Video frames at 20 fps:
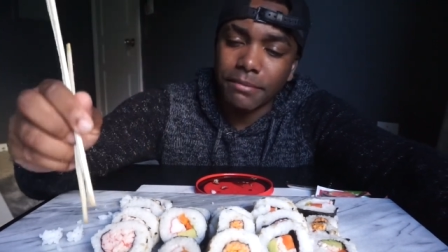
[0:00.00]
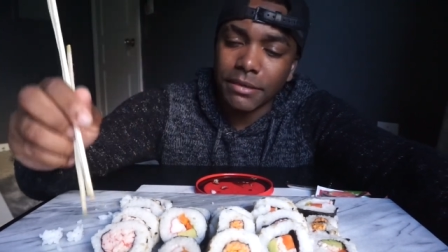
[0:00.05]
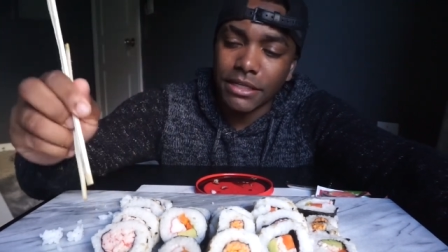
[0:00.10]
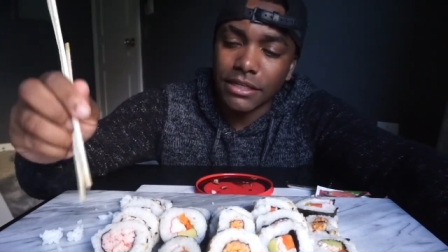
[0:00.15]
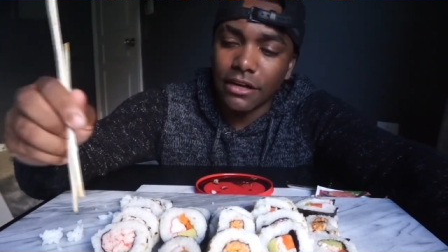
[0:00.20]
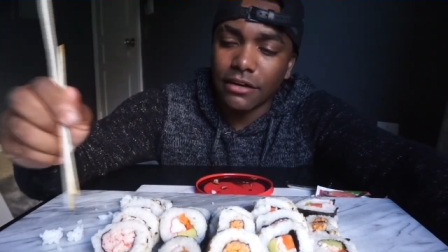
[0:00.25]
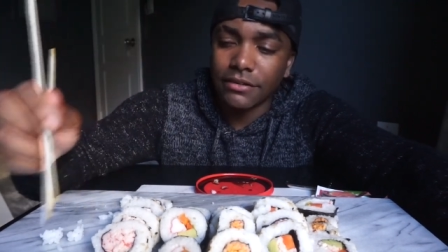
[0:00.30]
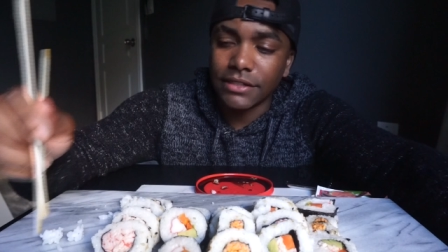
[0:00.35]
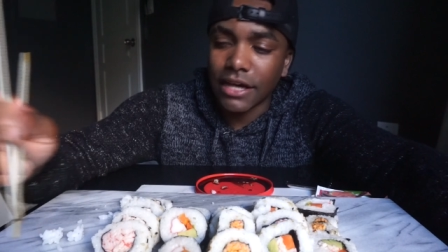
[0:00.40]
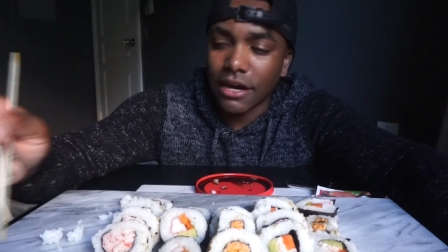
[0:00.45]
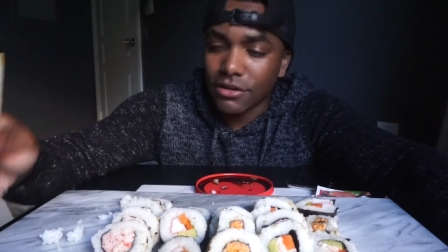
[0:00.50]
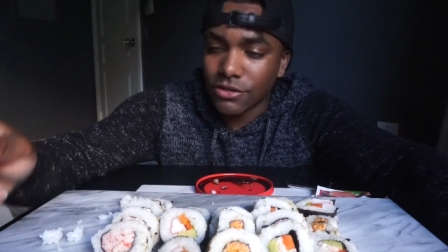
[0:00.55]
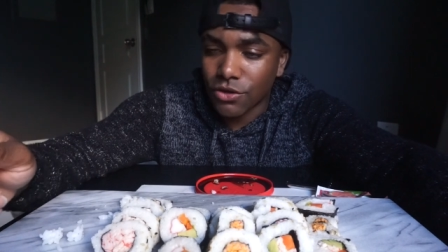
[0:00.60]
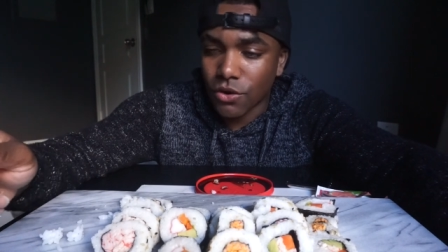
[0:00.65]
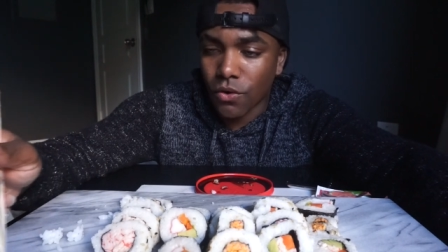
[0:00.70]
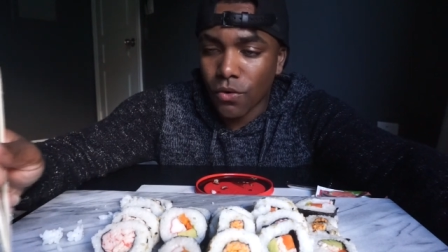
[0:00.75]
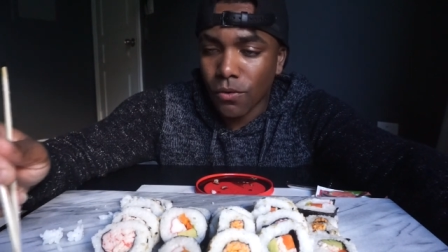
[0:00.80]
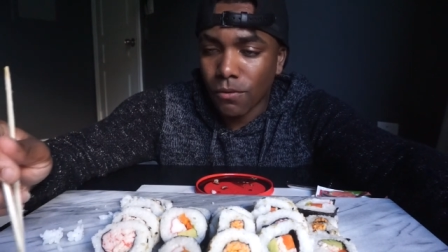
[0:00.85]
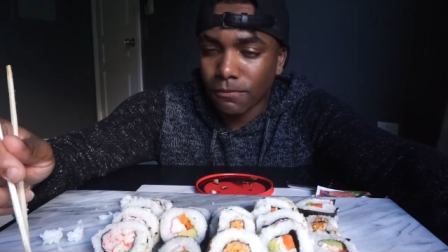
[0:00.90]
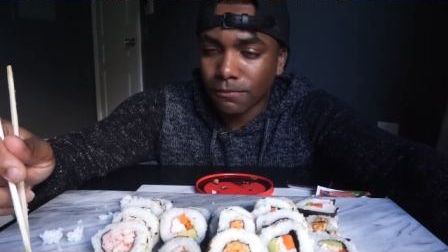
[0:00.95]
beloved's
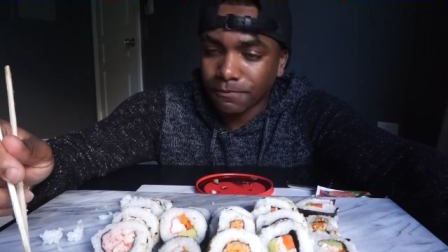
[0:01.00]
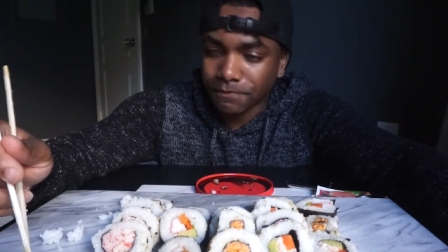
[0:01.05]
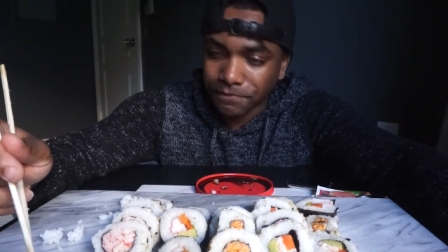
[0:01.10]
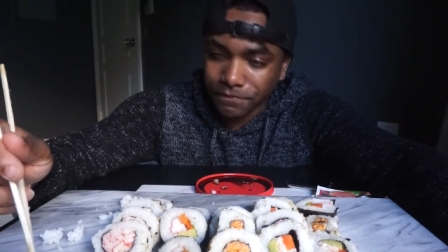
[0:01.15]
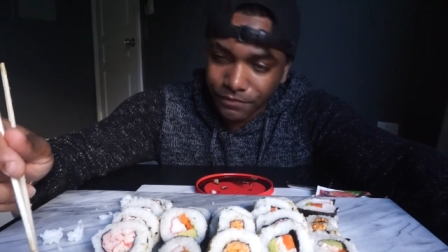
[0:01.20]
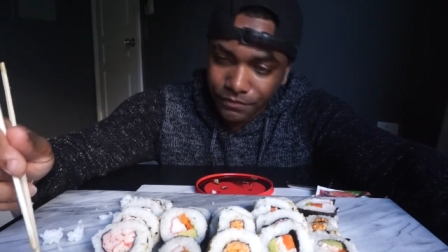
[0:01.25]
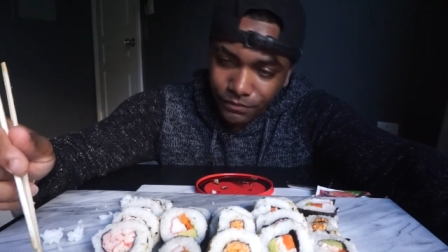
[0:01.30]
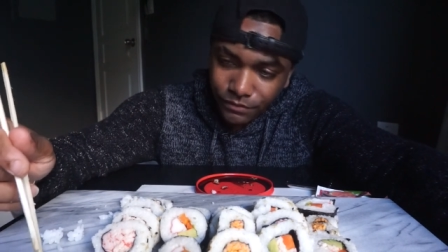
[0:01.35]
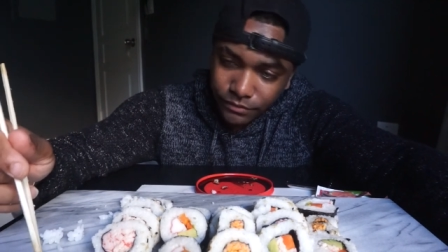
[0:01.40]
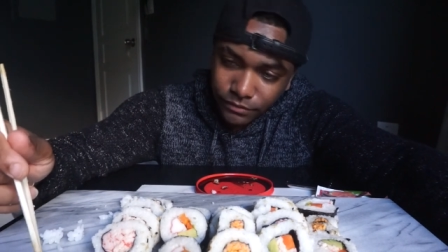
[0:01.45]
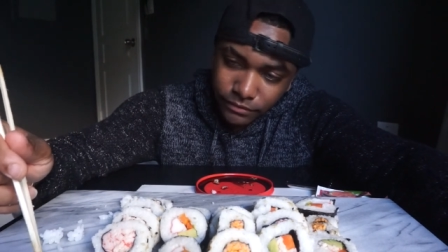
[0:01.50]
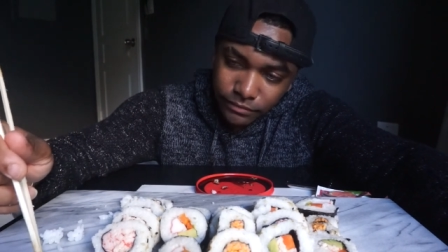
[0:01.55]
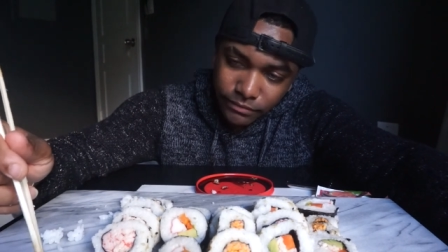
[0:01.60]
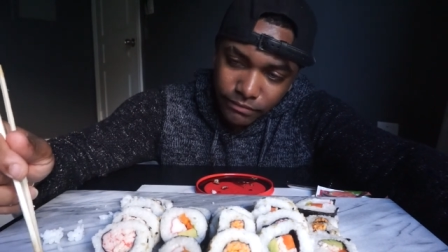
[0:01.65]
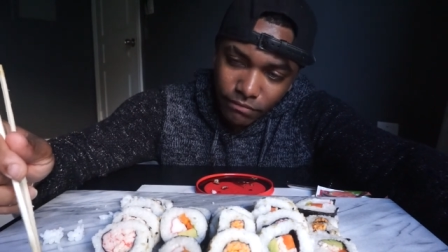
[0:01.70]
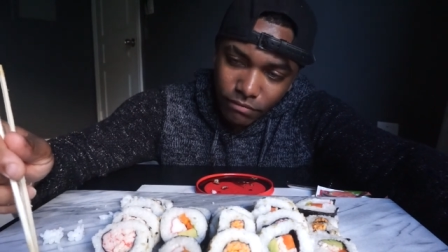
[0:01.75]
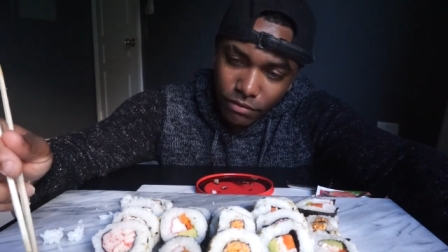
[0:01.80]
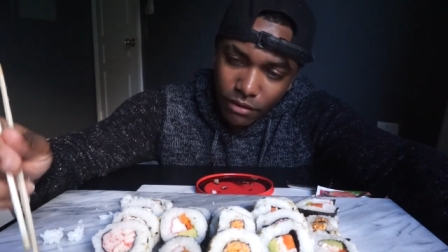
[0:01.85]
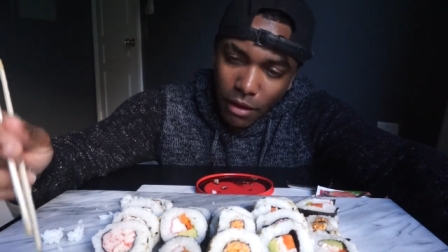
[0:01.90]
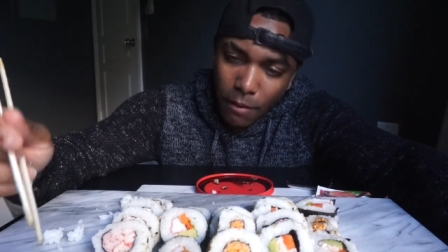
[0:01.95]
household,
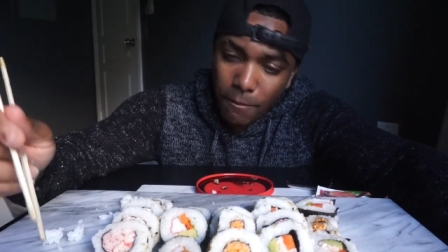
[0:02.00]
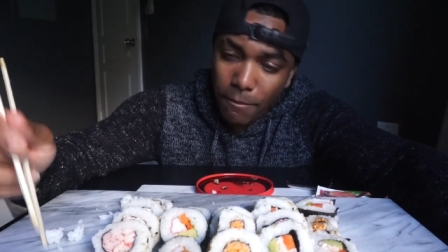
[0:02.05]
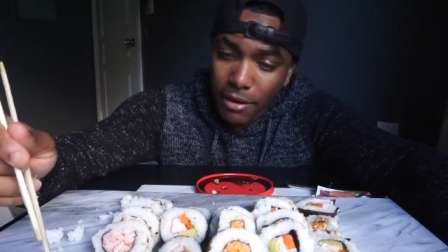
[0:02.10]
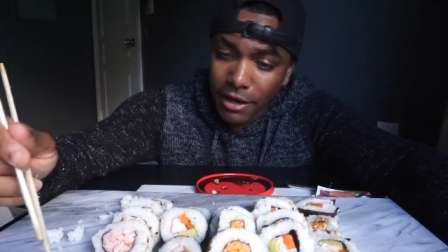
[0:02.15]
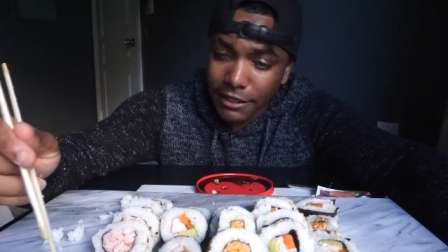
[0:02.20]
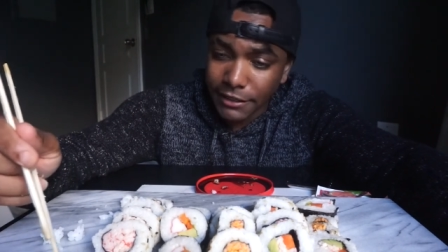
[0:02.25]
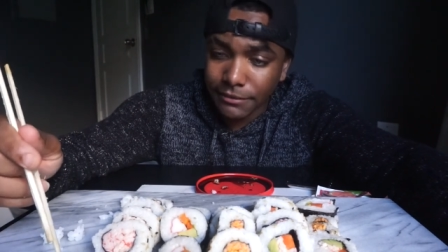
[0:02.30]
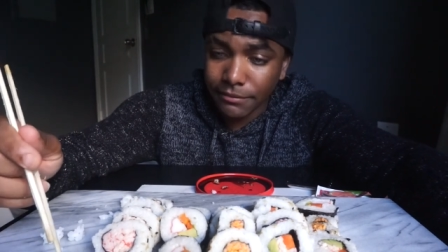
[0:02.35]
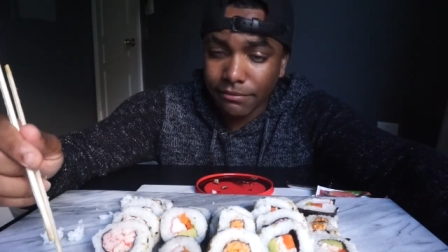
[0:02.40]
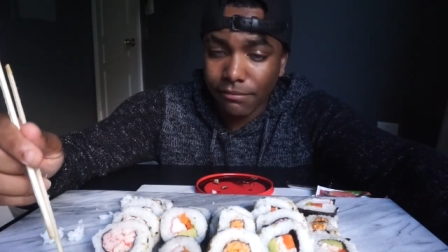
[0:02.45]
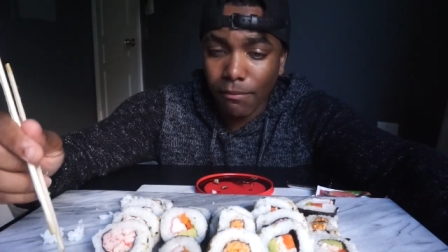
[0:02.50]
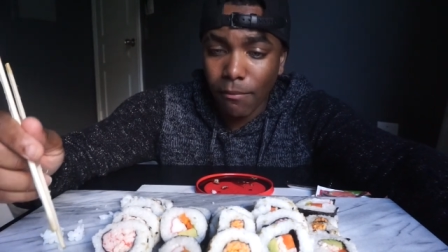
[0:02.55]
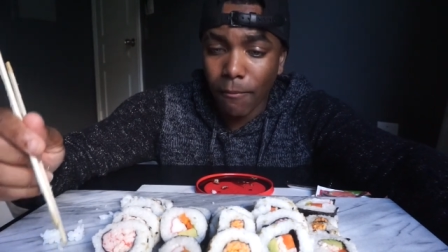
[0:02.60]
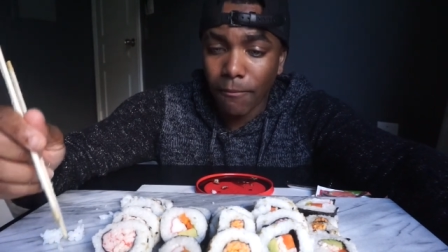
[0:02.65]
but